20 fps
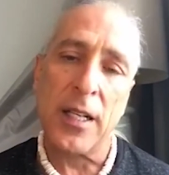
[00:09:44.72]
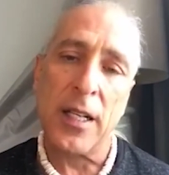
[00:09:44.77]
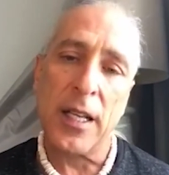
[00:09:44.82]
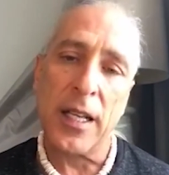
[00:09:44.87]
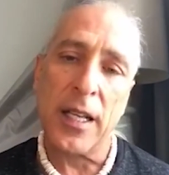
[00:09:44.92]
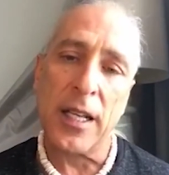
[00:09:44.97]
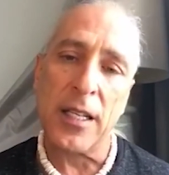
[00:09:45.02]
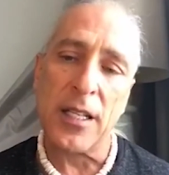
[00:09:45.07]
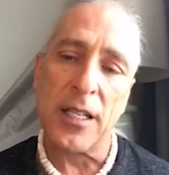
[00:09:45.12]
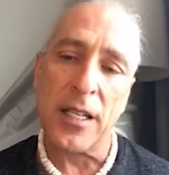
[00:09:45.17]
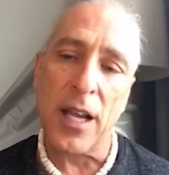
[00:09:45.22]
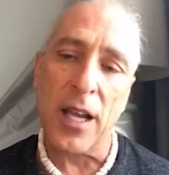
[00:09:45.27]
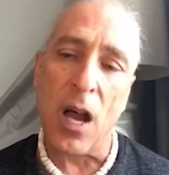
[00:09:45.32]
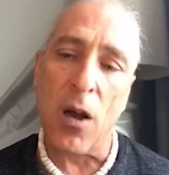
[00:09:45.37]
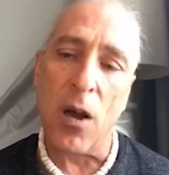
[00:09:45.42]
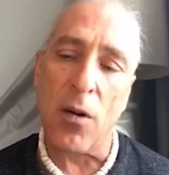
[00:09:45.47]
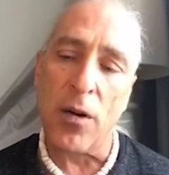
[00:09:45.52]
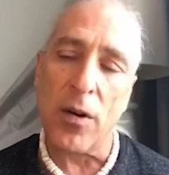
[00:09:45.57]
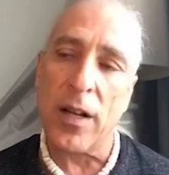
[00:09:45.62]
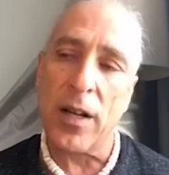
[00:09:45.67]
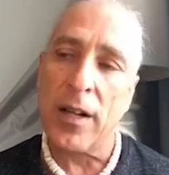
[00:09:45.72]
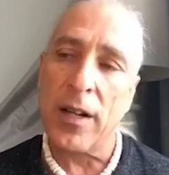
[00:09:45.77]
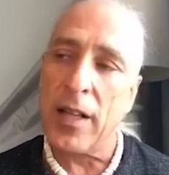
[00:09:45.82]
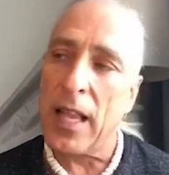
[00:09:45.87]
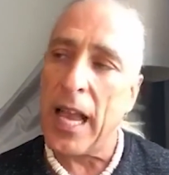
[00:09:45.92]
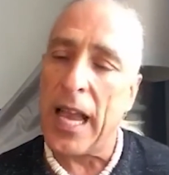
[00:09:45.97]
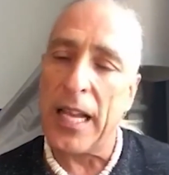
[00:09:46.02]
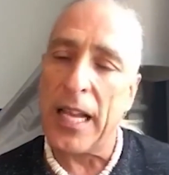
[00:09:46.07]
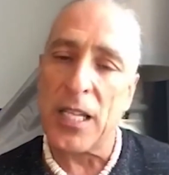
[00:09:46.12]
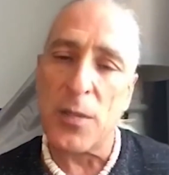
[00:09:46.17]
is known
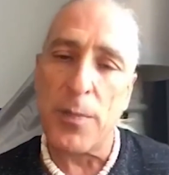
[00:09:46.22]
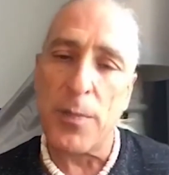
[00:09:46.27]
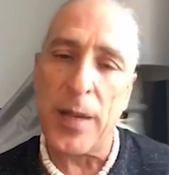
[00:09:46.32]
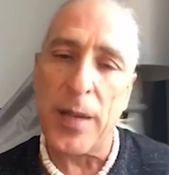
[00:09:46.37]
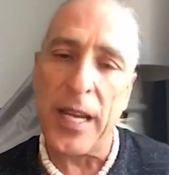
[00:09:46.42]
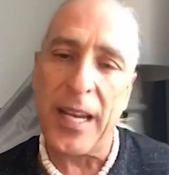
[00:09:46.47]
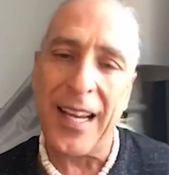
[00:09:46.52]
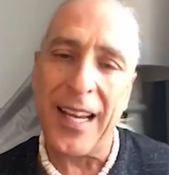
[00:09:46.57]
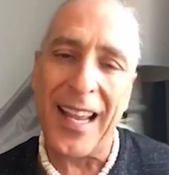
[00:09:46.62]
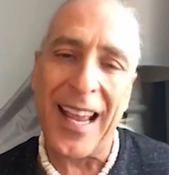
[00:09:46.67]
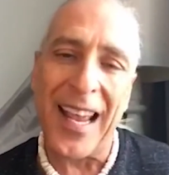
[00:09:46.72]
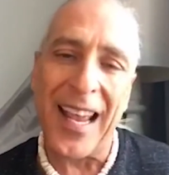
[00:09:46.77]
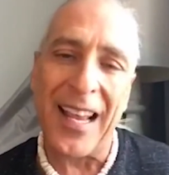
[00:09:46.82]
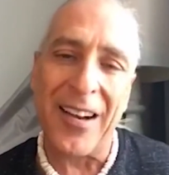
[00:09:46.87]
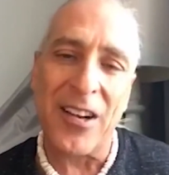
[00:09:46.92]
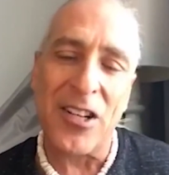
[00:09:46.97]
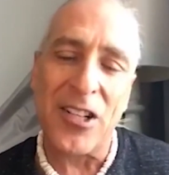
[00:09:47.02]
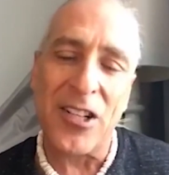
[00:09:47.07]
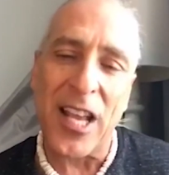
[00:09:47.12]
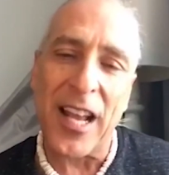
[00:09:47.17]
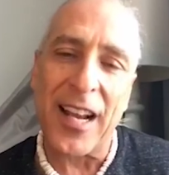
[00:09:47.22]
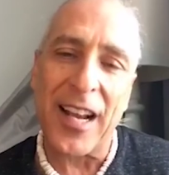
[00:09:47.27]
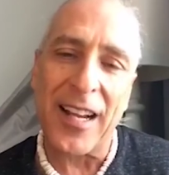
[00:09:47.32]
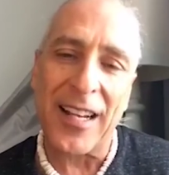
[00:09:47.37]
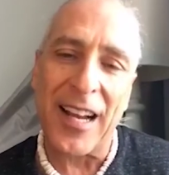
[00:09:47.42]
as Be Energetic.